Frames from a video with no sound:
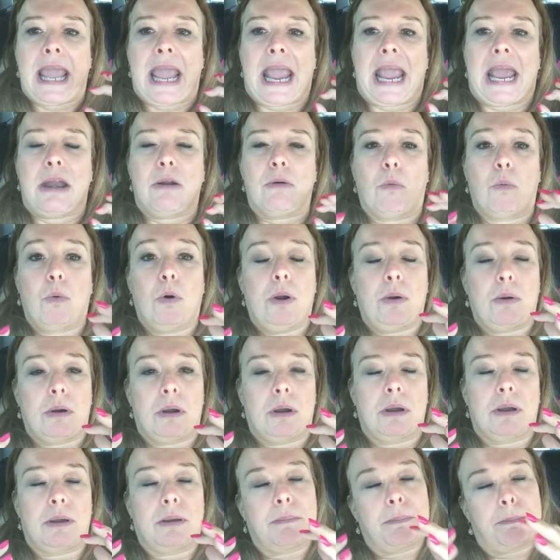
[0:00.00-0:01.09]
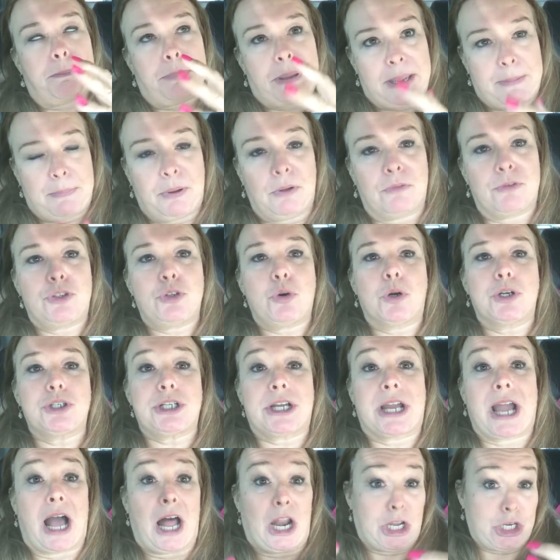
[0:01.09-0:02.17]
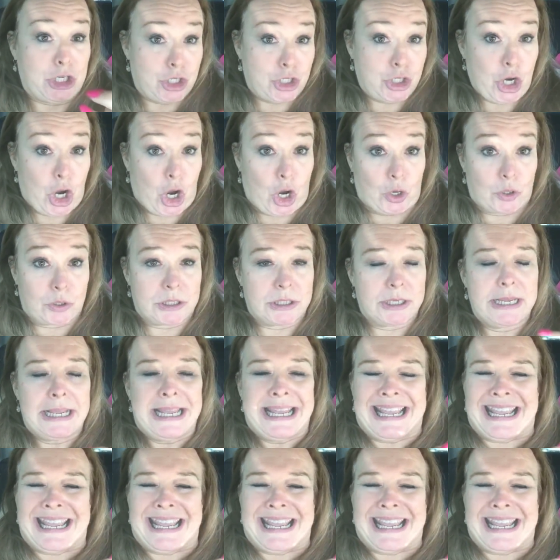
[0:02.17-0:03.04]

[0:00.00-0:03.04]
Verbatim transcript: And what people of Georgia call it chert.